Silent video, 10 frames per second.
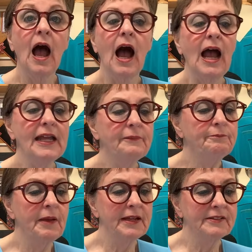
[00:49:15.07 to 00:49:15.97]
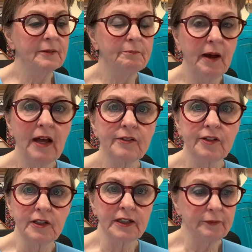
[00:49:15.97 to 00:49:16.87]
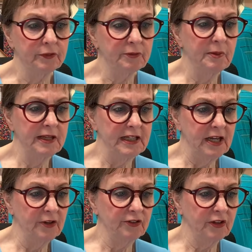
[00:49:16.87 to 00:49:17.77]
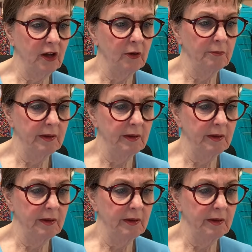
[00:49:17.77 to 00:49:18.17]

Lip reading: I have been to Basel. It was many years ago,